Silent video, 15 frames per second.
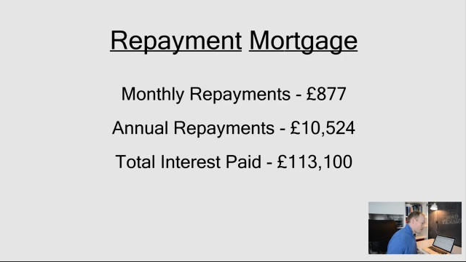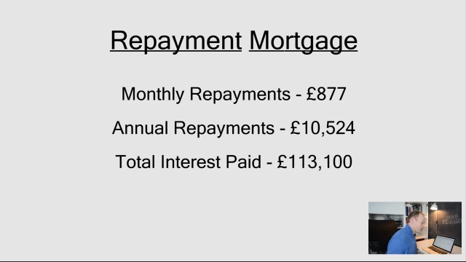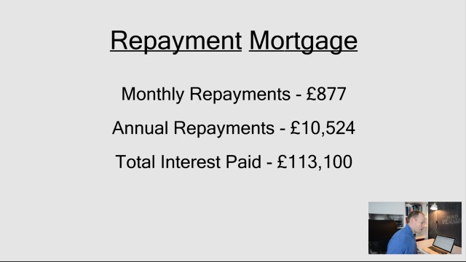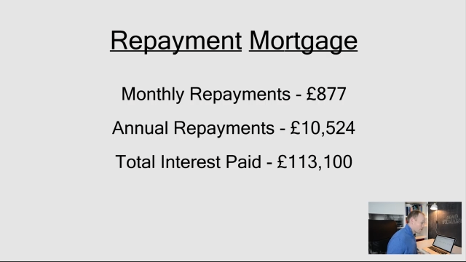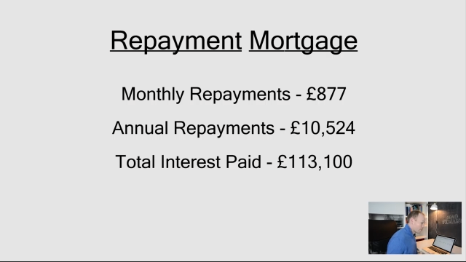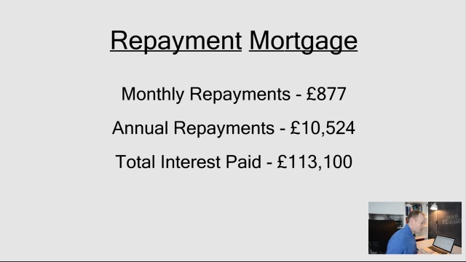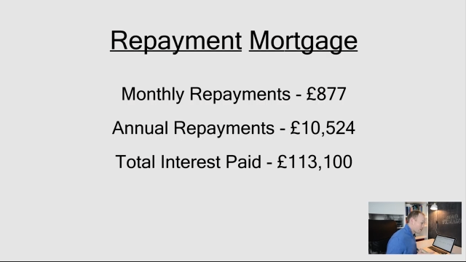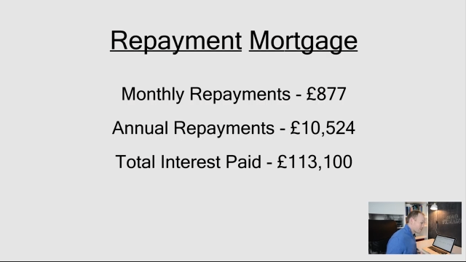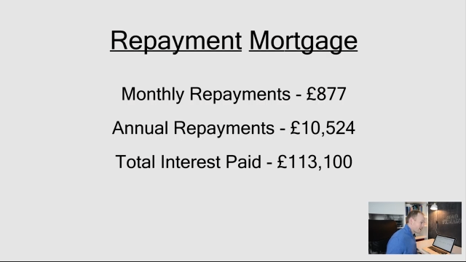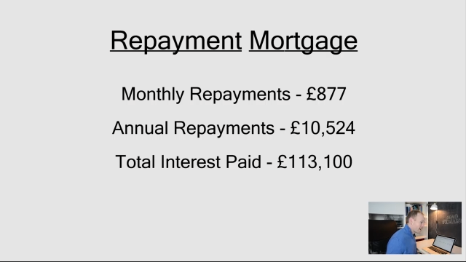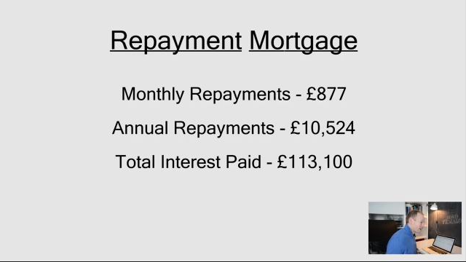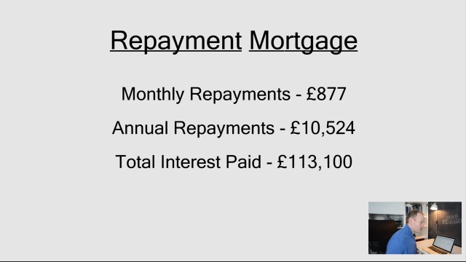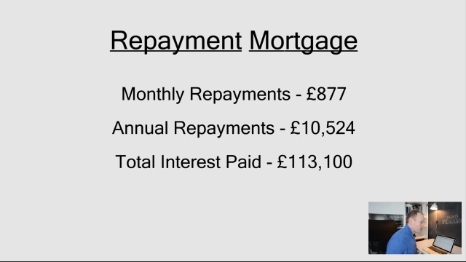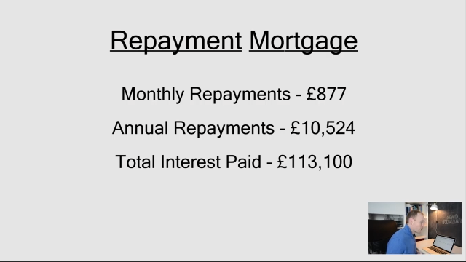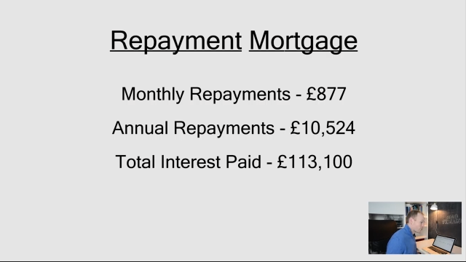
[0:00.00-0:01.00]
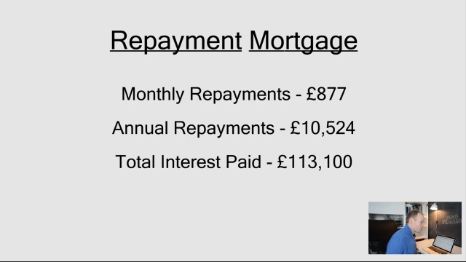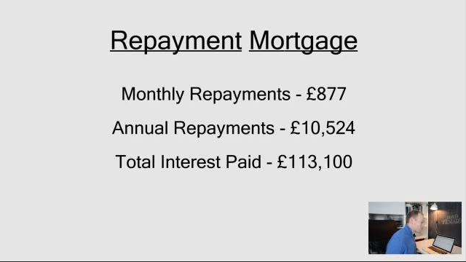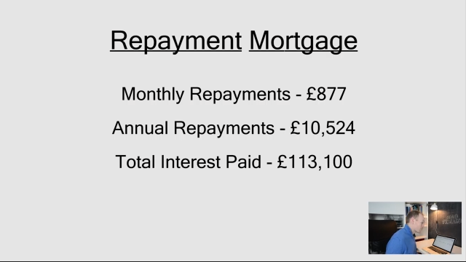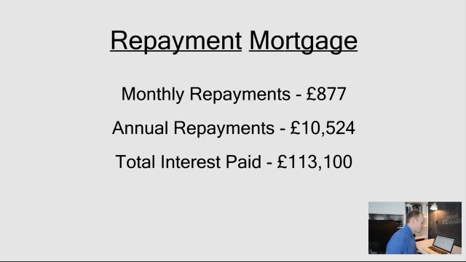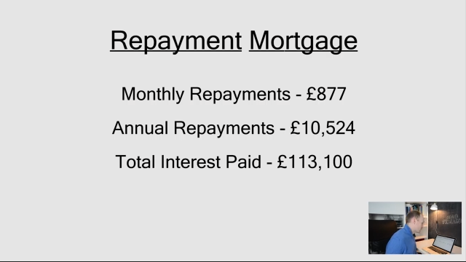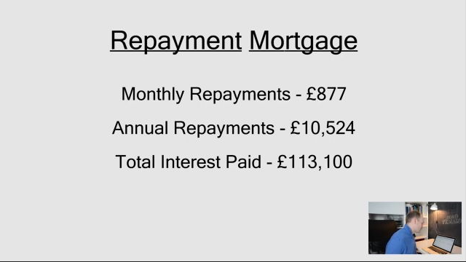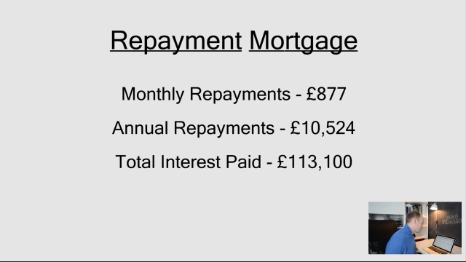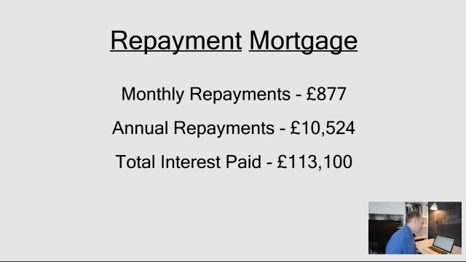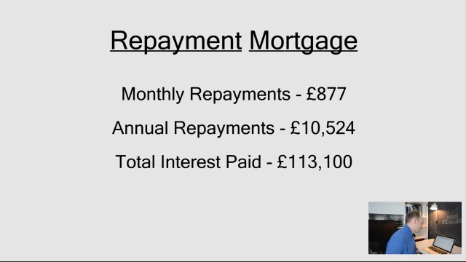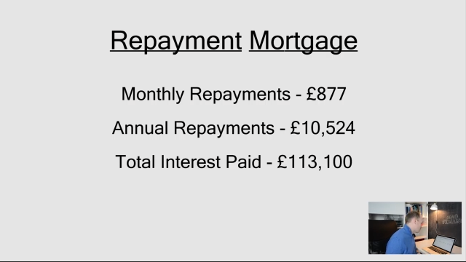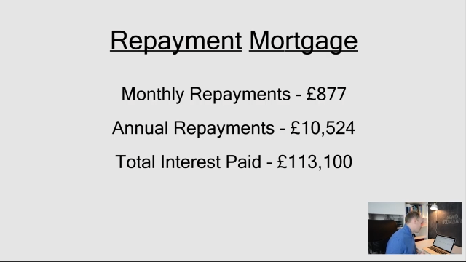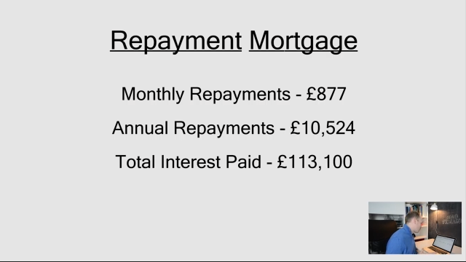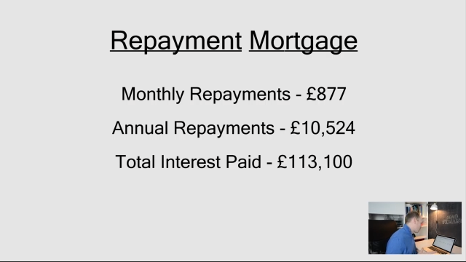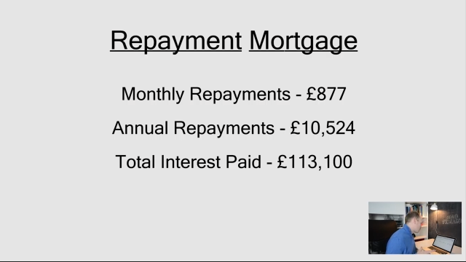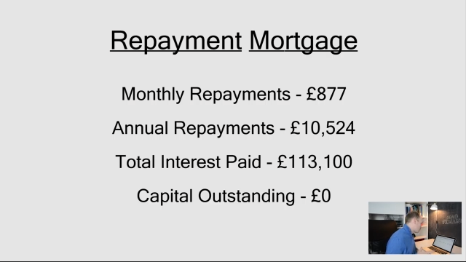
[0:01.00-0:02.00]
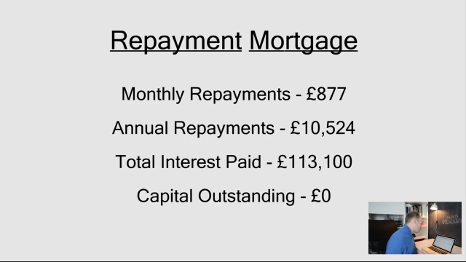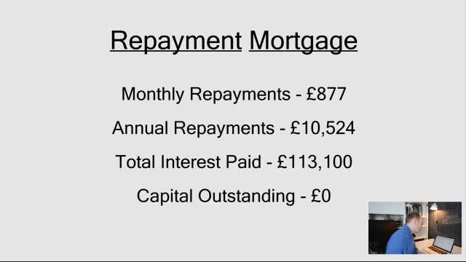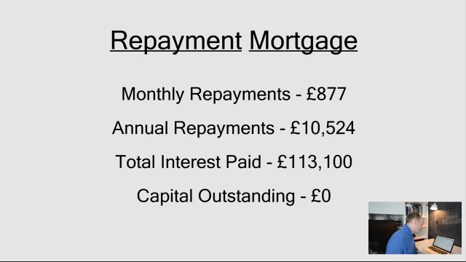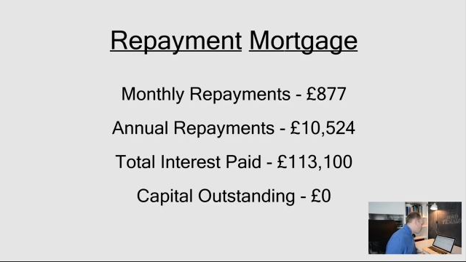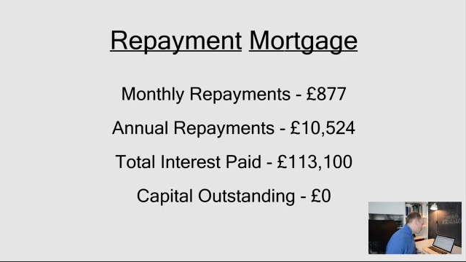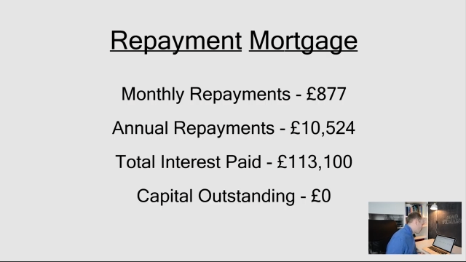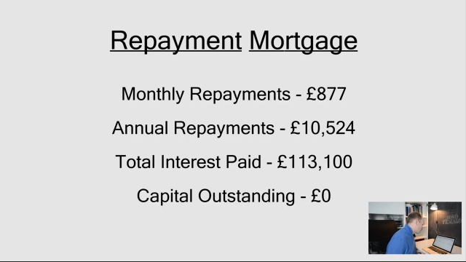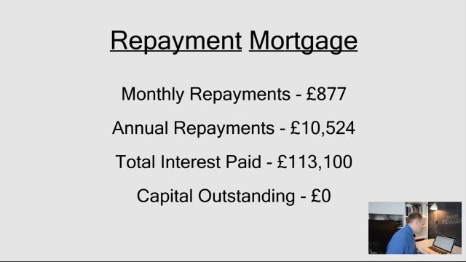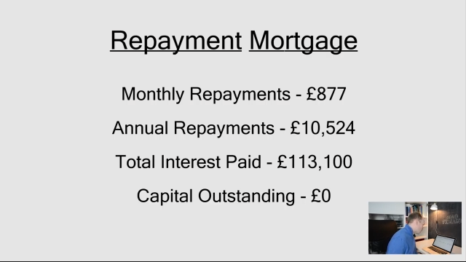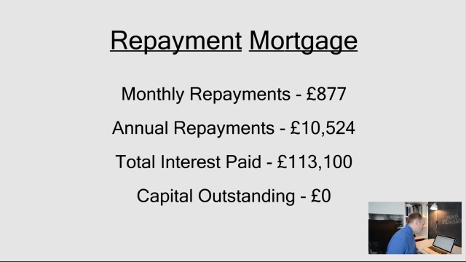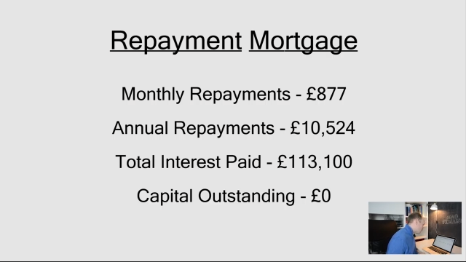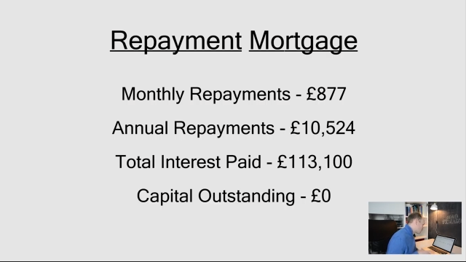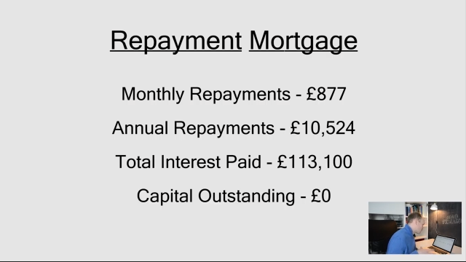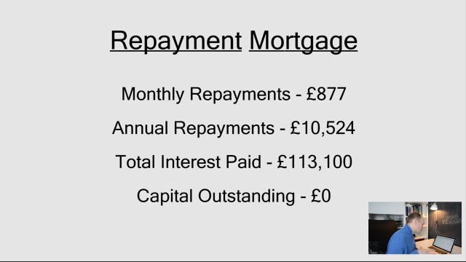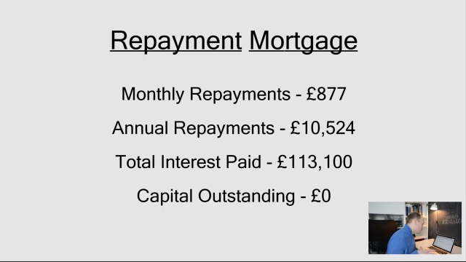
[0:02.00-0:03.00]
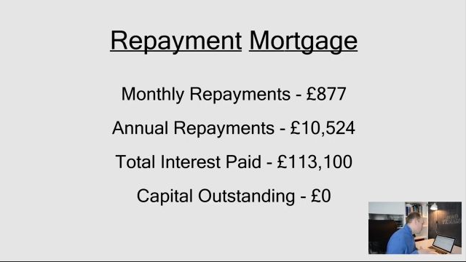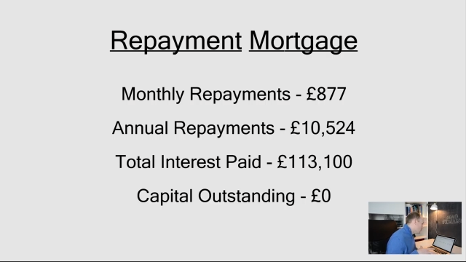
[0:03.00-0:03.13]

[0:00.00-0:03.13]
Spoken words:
(no speaker visible)